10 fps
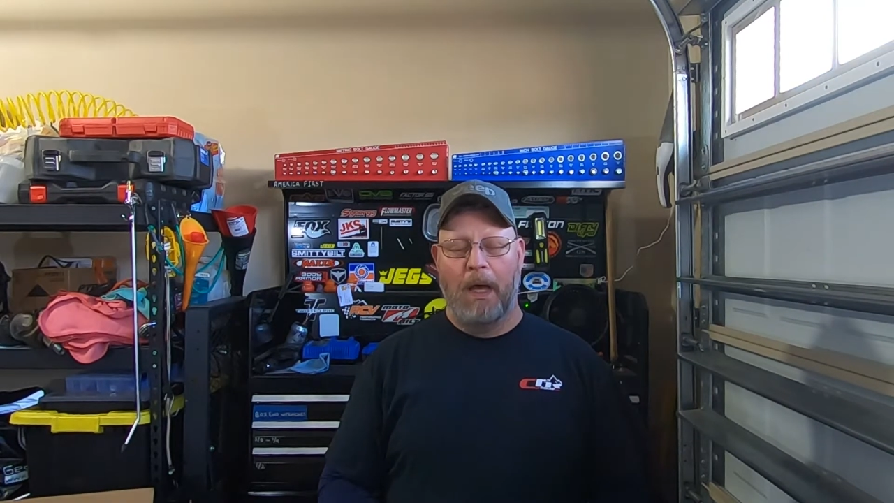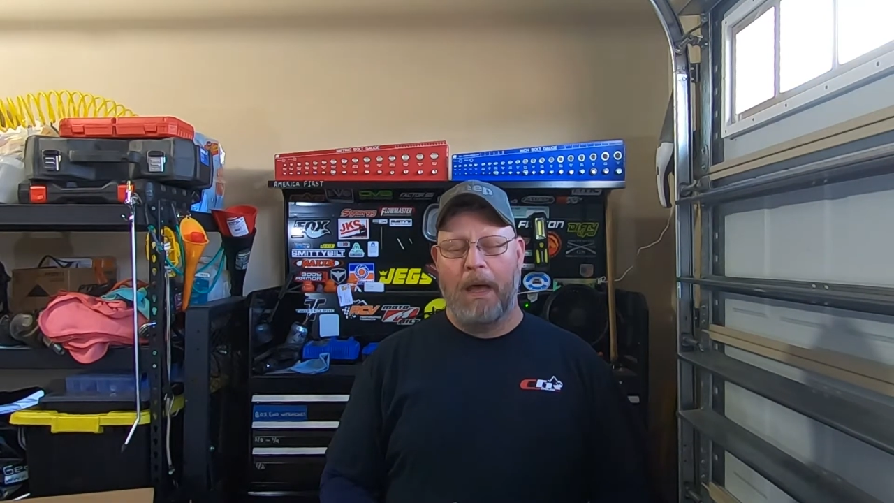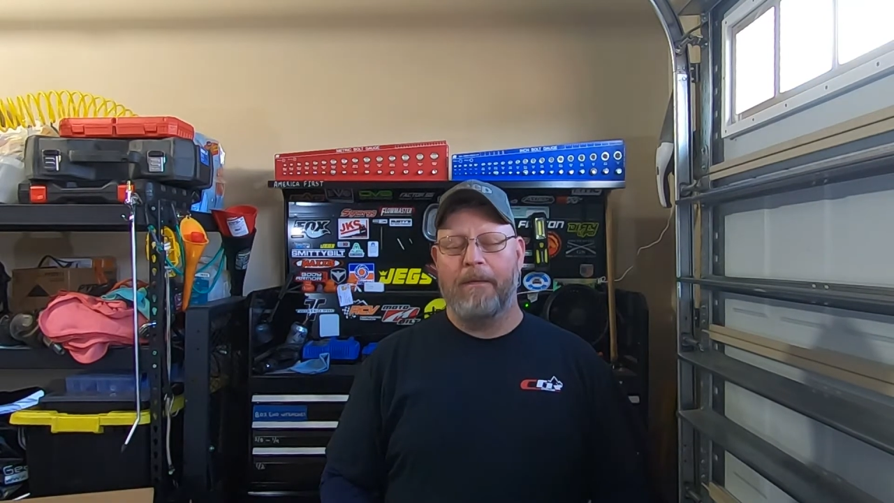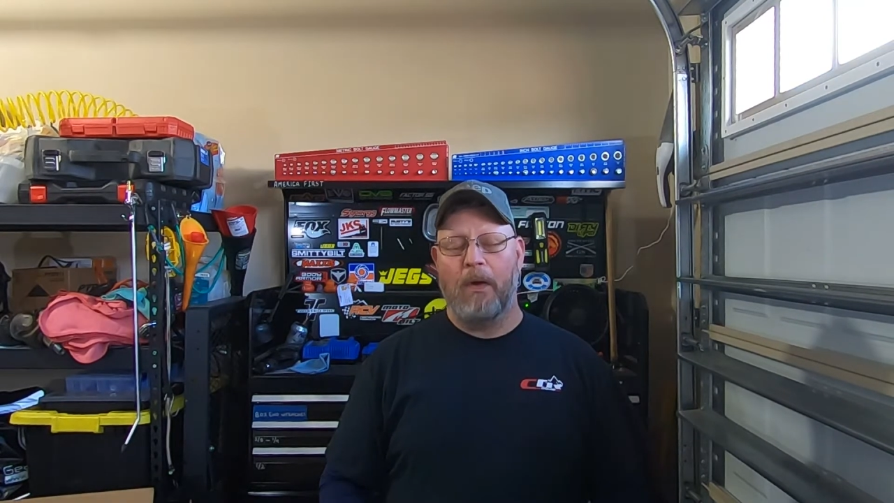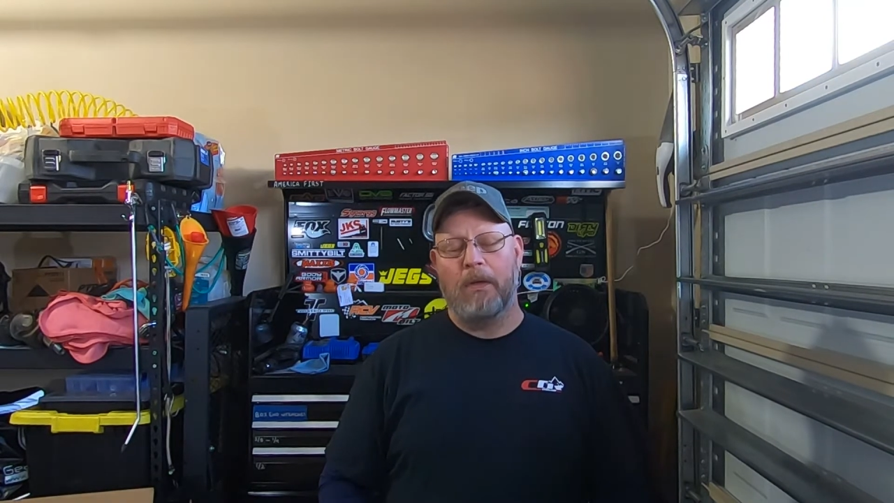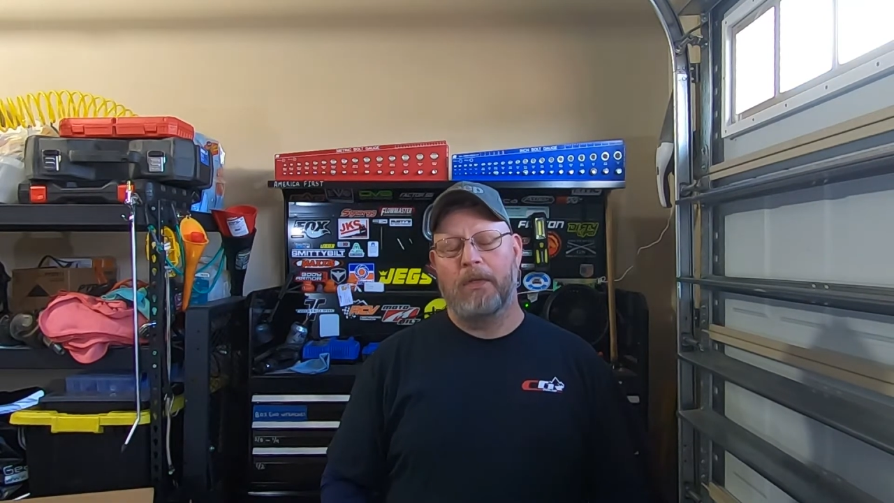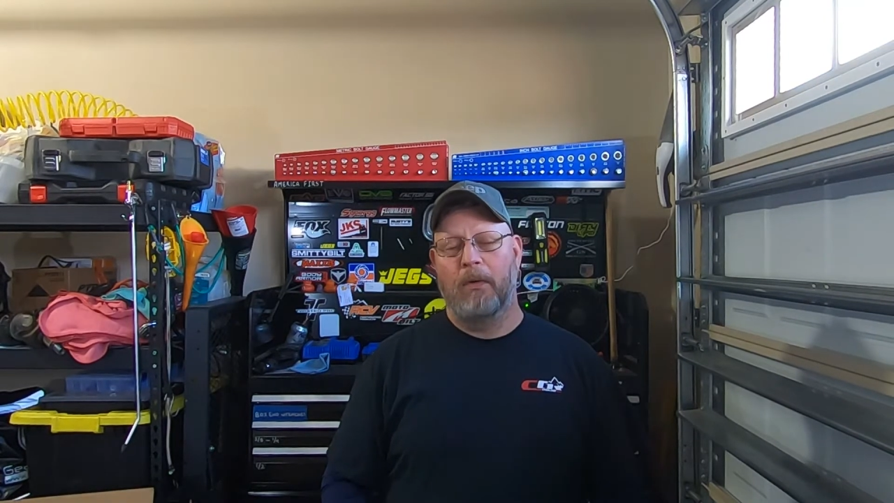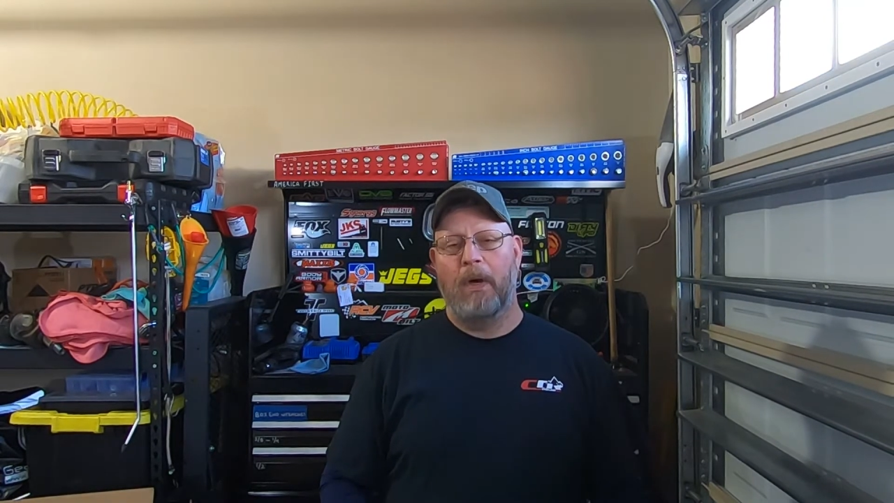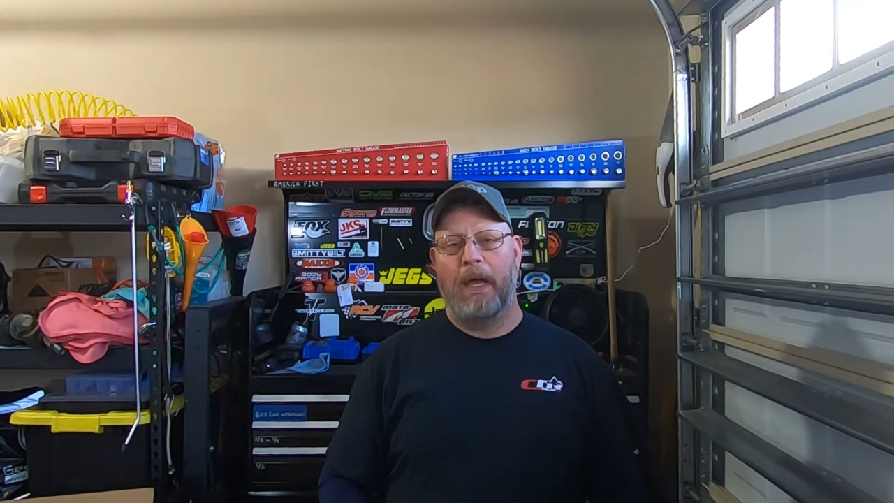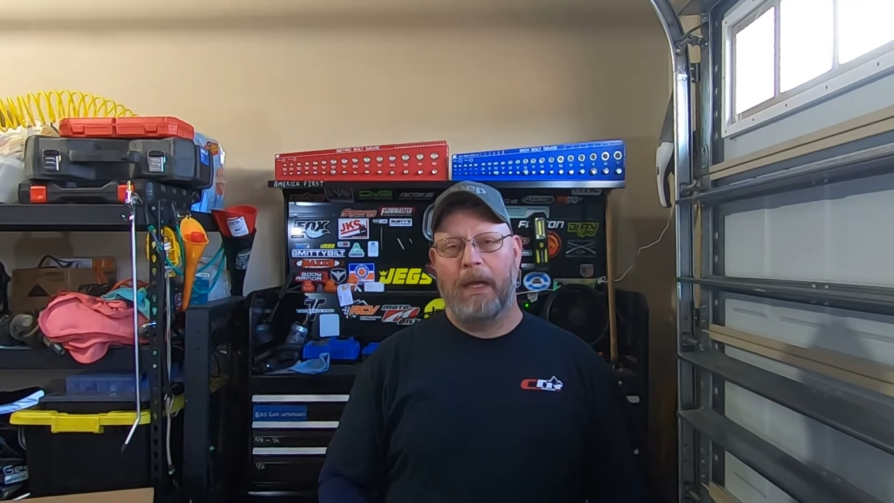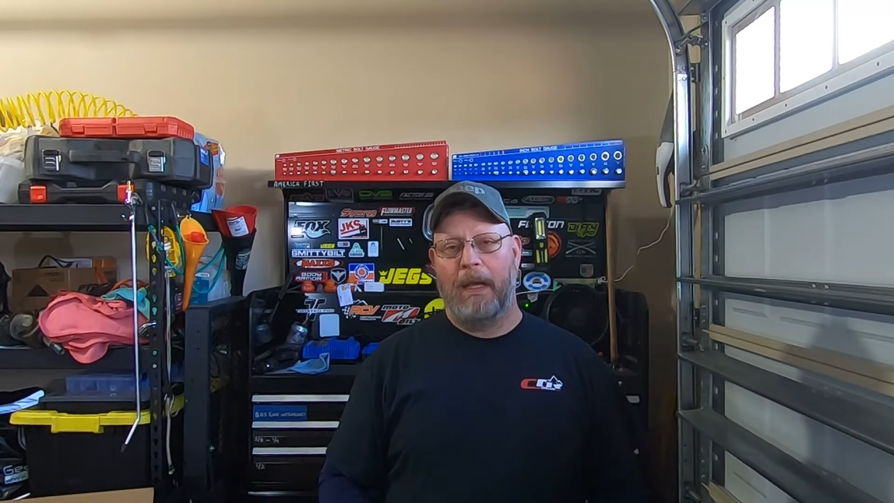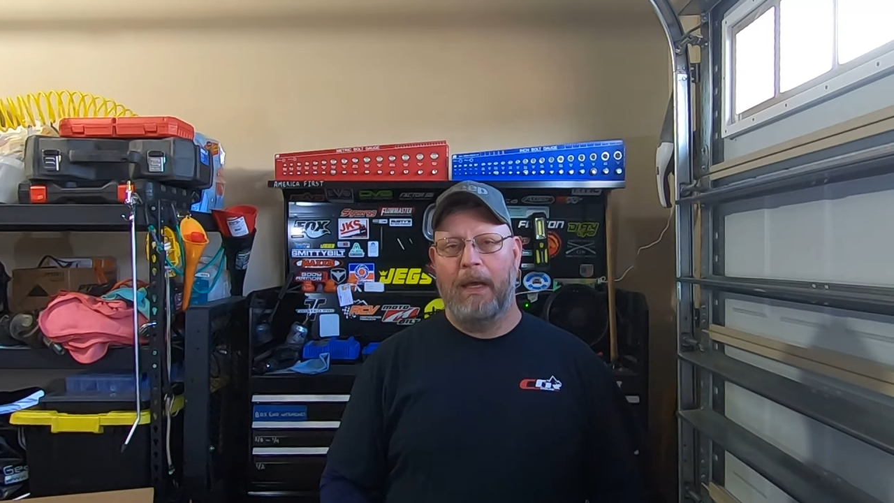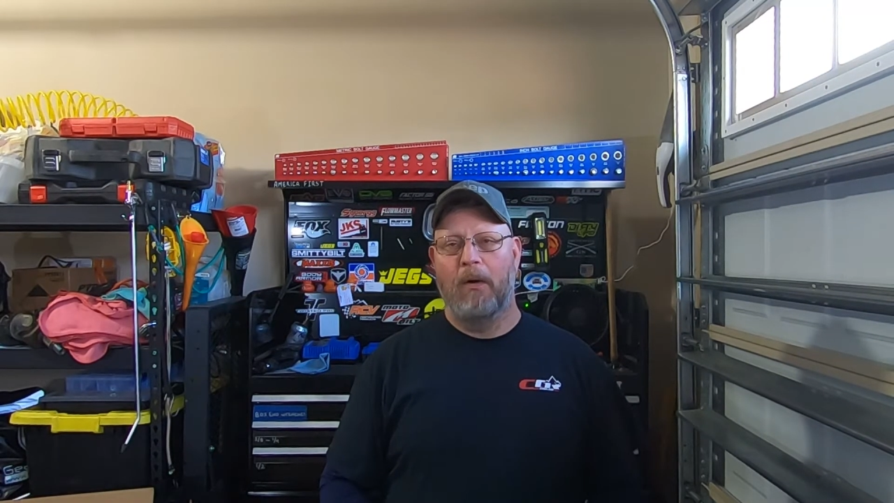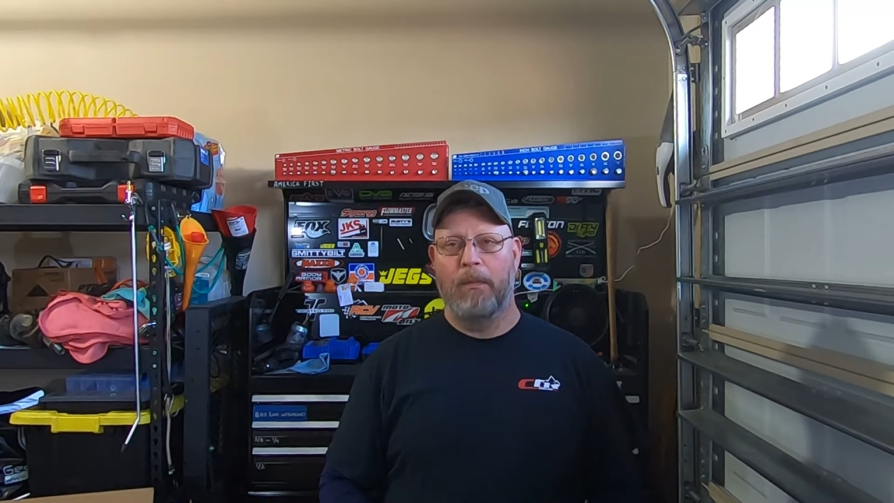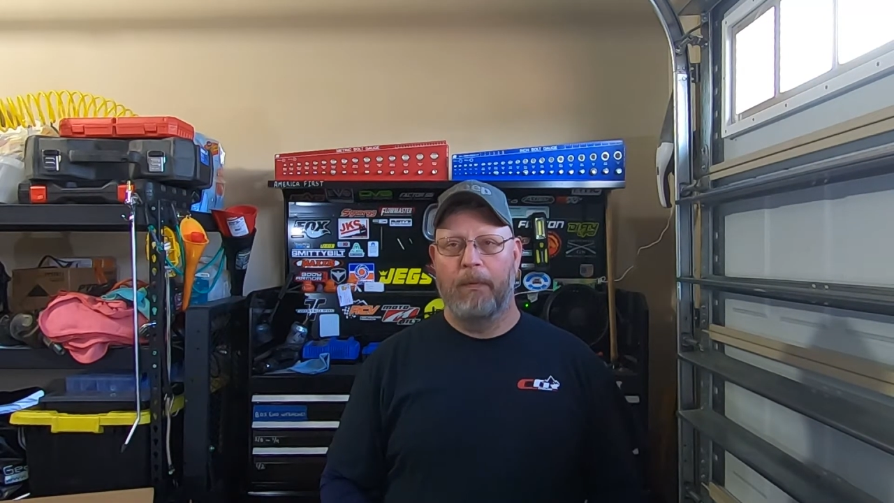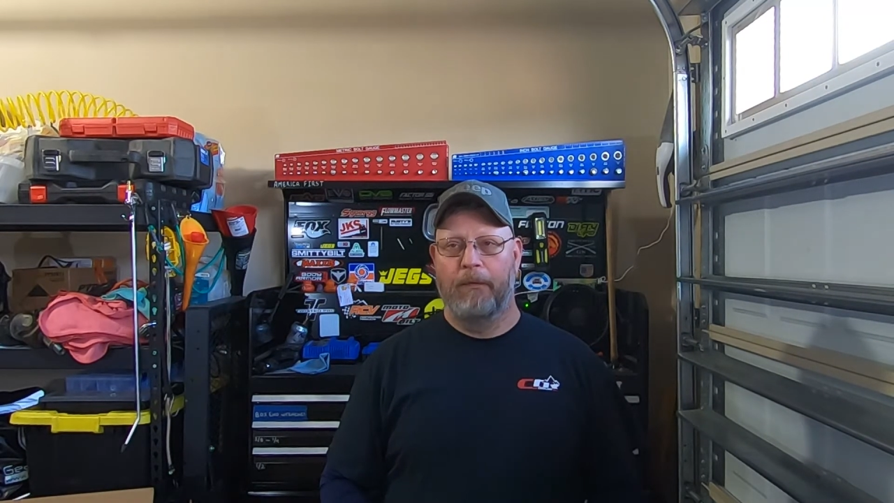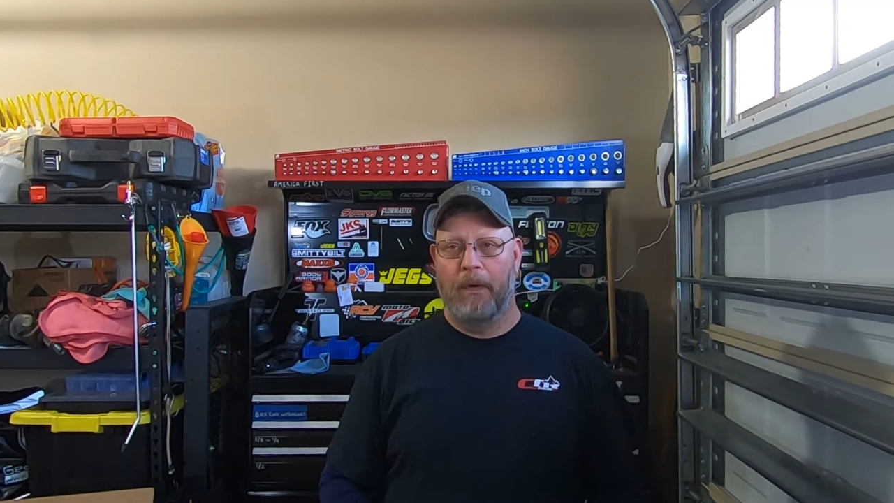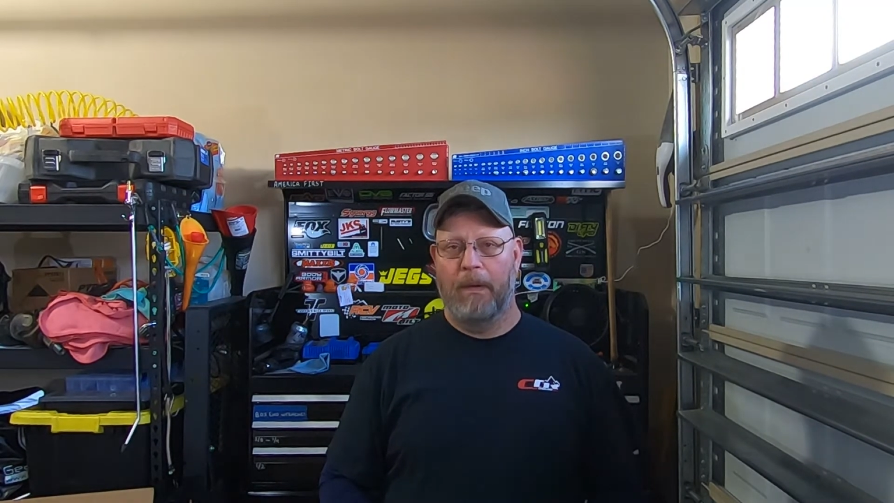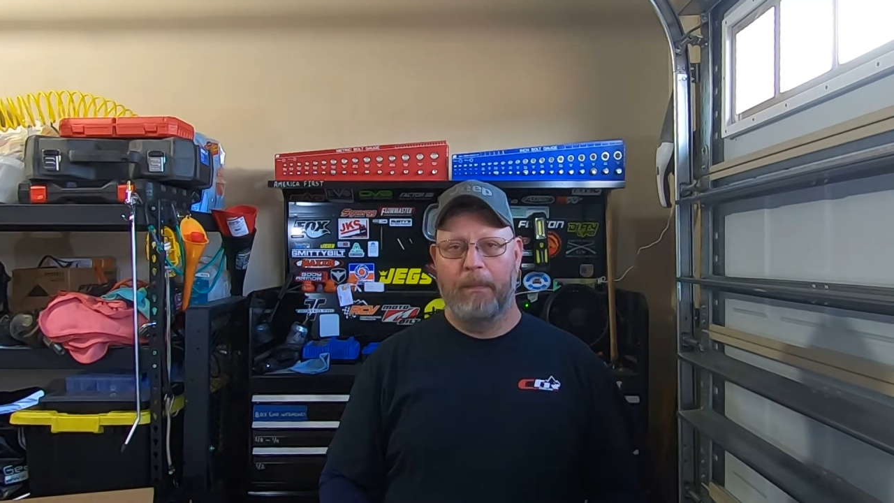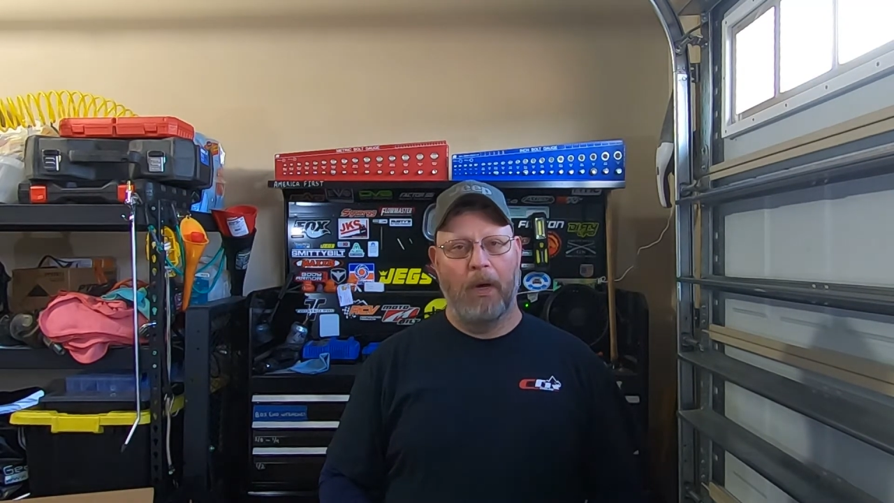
I've also had help from